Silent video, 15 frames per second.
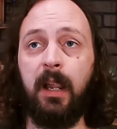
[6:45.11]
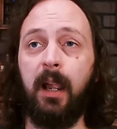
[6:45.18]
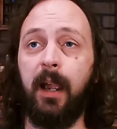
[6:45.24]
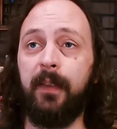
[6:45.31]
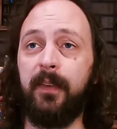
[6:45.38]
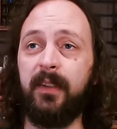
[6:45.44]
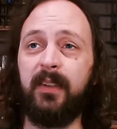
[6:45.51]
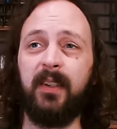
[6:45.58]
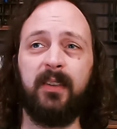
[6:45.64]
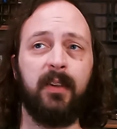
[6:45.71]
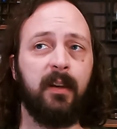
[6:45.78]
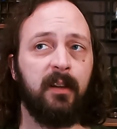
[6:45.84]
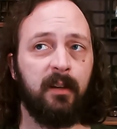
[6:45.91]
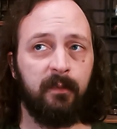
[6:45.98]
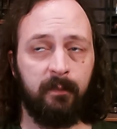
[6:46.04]
And this is
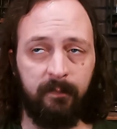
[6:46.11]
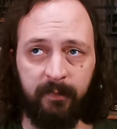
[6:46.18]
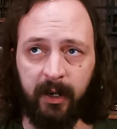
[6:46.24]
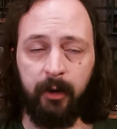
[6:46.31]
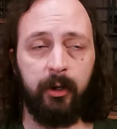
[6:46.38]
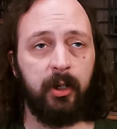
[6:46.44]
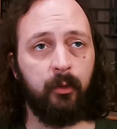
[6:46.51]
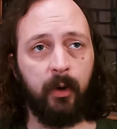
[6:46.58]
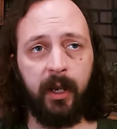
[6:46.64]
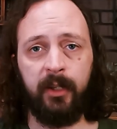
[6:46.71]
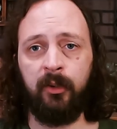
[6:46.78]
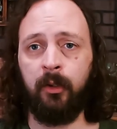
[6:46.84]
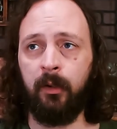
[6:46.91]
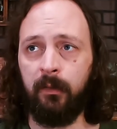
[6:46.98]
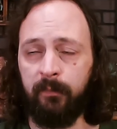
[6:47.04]
very
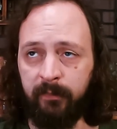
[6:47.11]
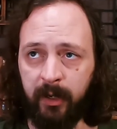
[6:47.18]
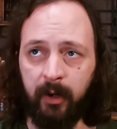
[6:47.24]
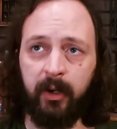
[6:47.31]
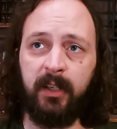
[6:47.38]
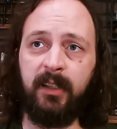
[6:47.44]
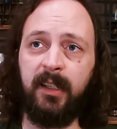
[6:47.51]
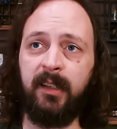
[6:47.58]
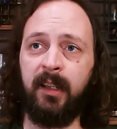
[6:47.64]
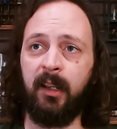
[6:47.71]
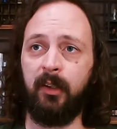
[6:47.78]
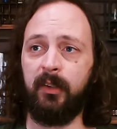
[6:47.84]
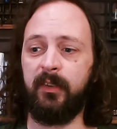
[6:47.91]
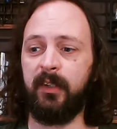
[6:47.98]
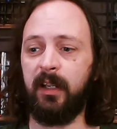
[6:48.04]
granular, very
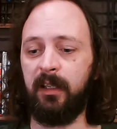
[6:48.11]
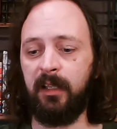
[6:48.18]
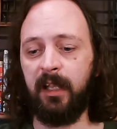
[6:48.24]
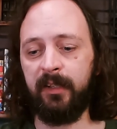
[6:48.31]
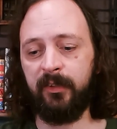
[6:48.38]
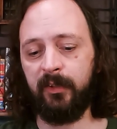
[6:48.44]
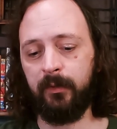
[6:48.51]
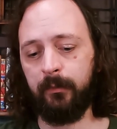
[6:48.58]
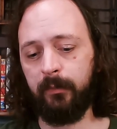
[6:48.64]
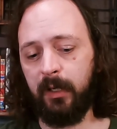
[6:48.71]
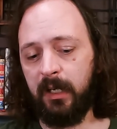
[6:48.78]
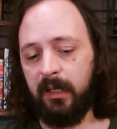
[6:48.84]
detailed. It's got lots of